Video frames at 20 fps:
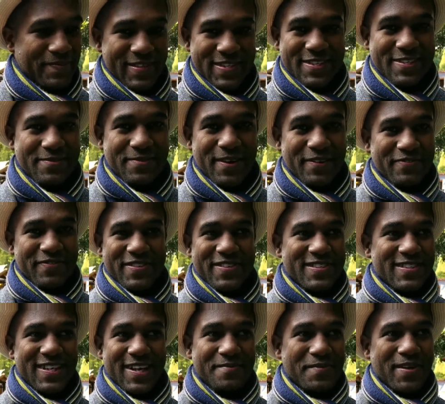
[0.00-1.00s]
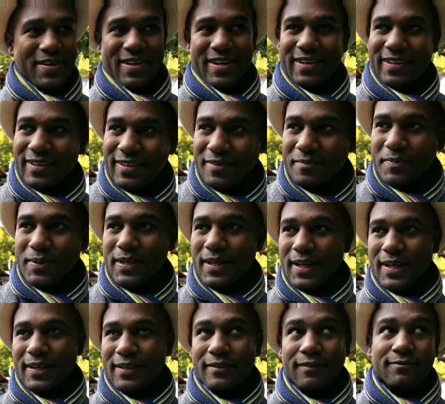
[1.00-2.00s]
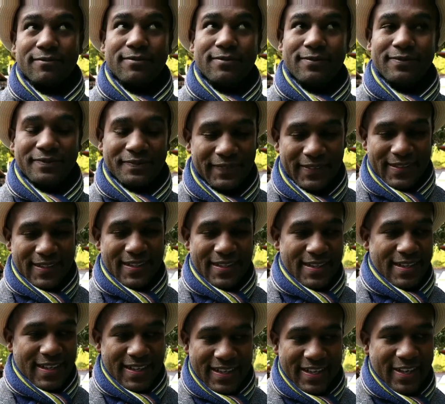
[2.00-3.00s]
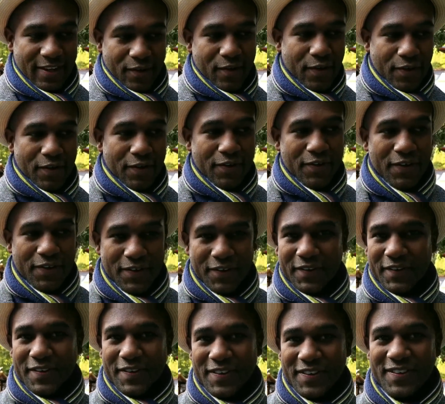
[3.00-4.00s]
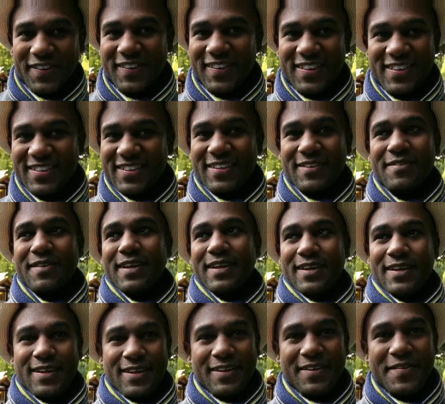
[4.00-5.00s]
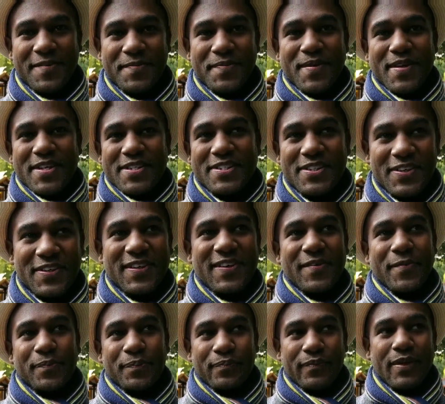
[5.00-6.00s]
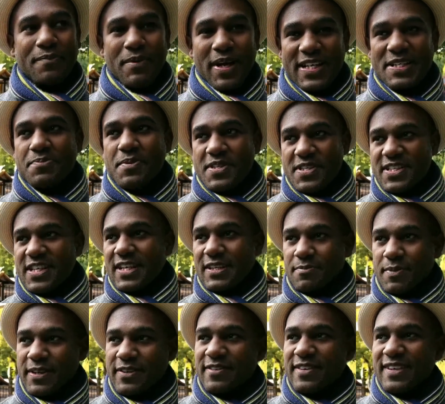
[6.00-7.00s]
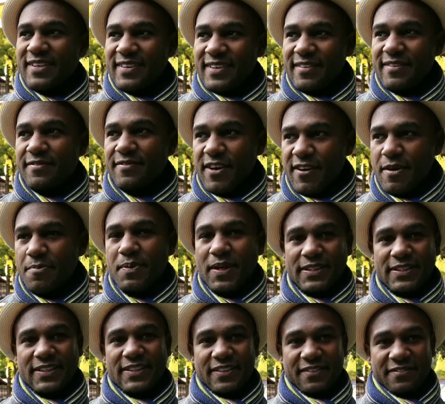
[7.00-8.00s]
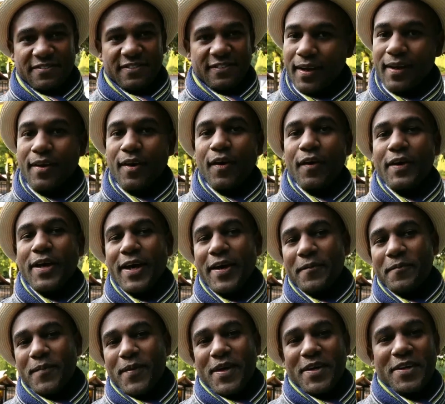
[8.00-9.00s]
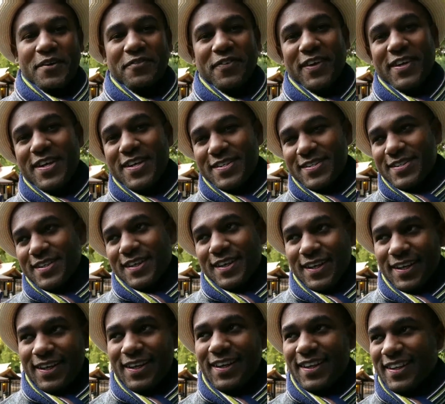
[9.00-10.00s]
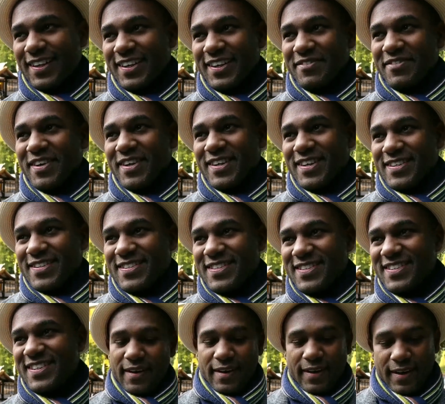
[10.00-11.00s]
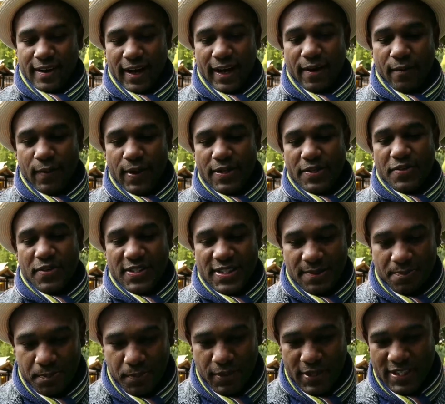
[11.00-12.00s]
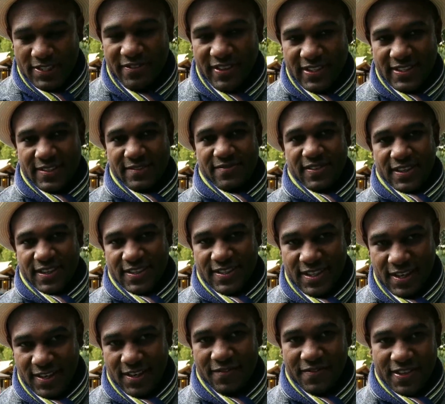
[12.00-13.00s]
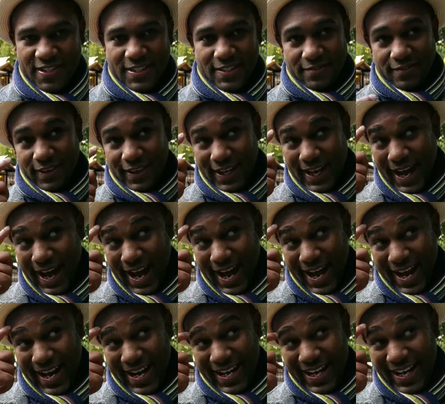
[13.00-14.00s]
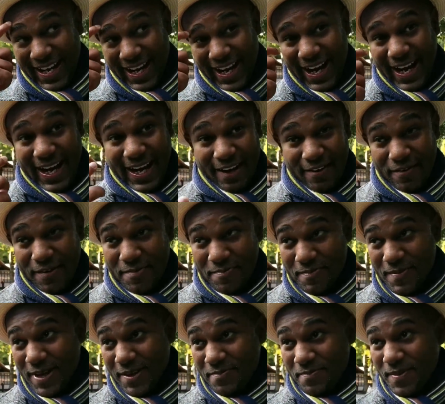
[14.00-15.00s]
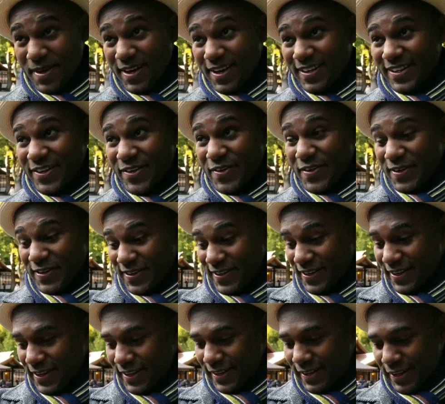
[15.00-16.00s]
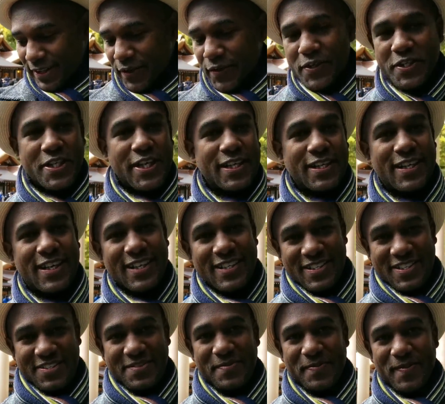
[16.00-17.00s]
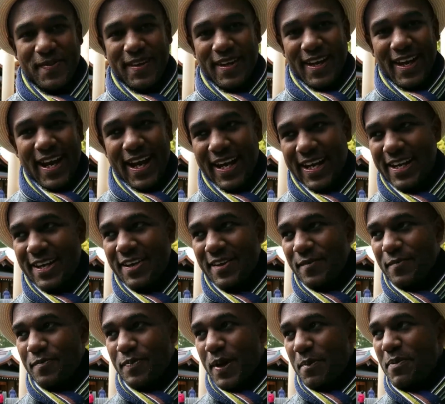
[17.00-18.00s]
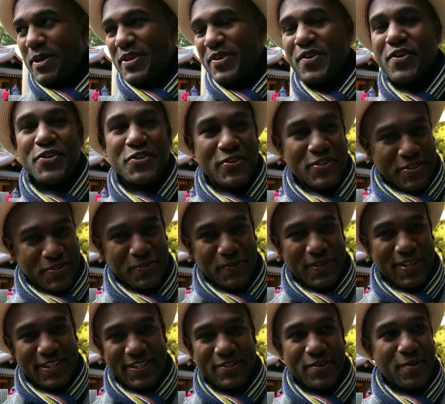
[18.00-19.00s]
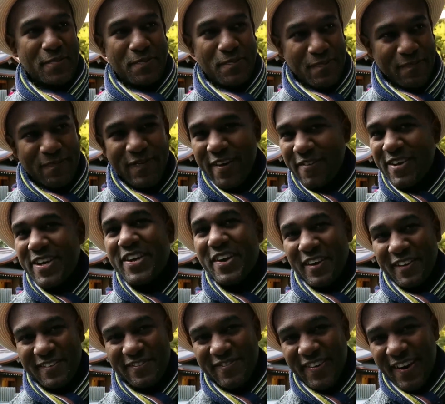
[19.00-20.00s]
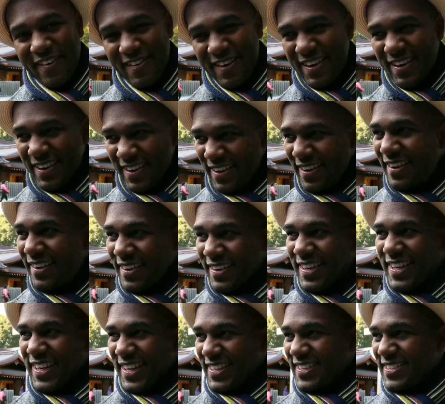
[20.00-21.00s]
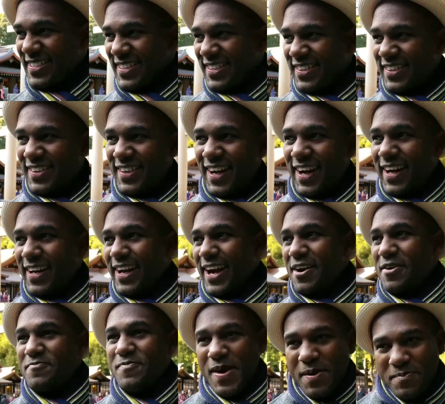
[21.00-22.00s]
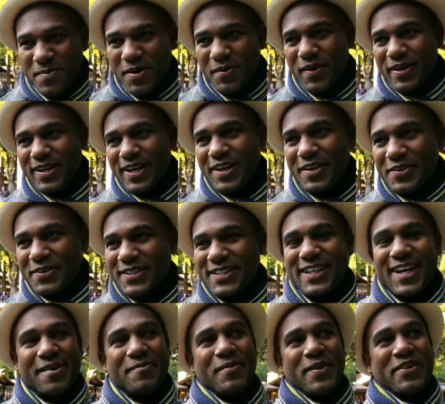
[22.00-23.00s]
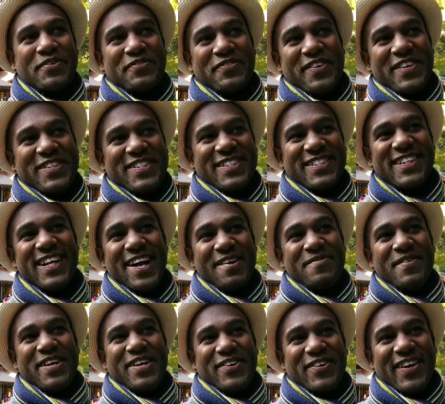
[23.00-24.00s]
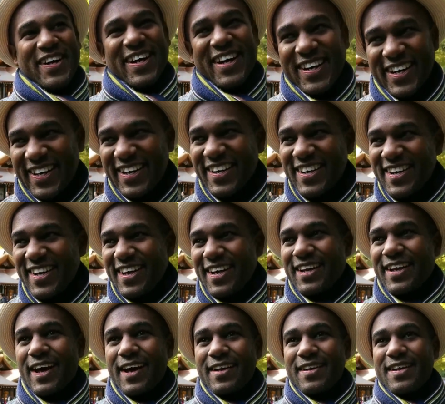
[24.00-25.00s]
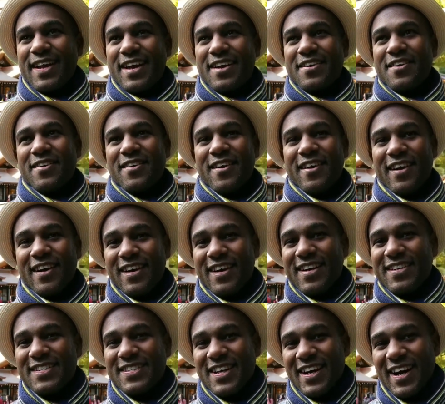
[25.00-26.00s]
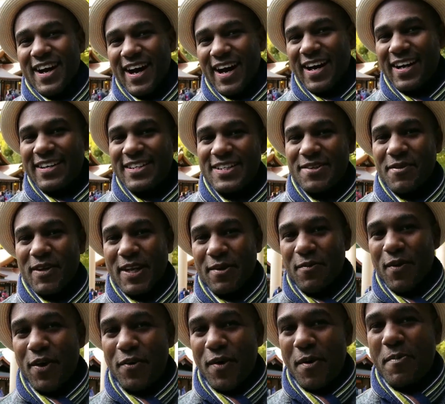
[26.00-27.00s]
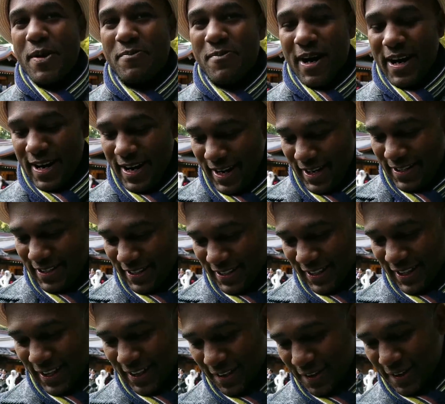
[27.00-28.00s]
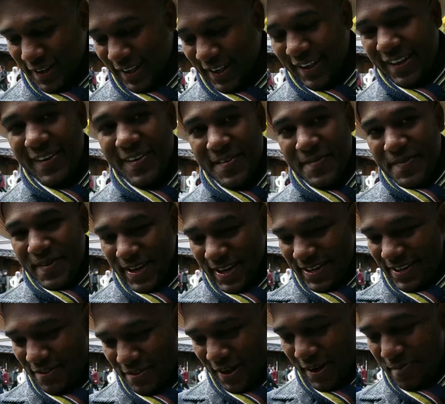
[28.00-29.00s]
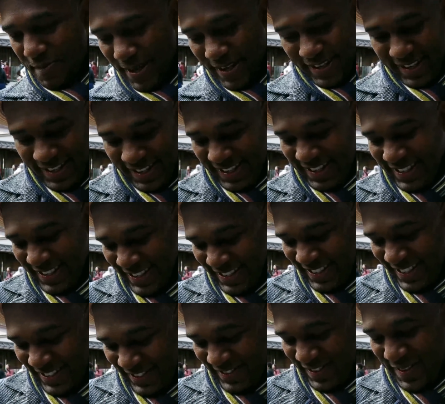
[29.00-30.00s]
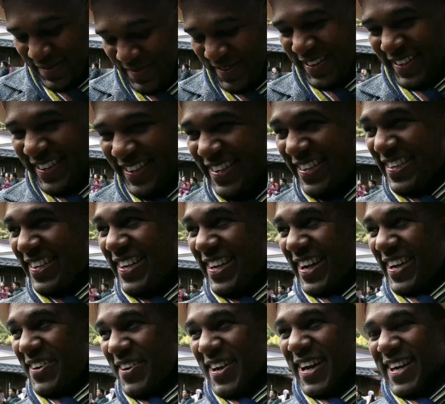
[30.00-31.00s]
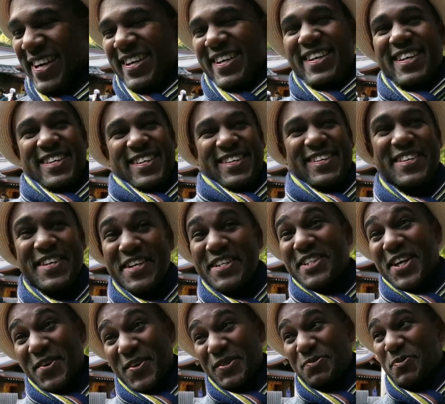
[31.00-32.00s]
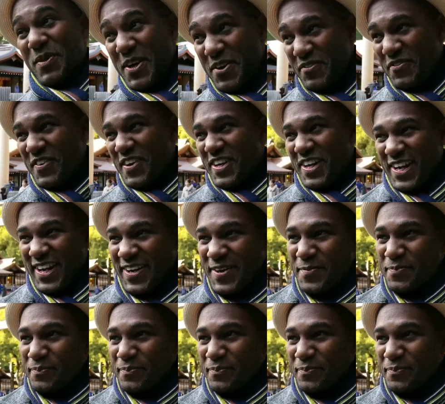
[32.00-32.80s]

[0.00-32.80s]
This is my first time here. And then be like, here, Coco, this guy. Like, so my experience has been very positive. Okay, the funniest thing, I'll give you this. I went to a sports festival, a soccer festival, and I remember there were Yochien kids, like probably nursery school kids. They were very young kids, you know. And I remember when they looked at me the first time and they were like, Nande Kroy deska, and some of them were rubbing my hands and looking and rubbing. And like, so it was pretty funny.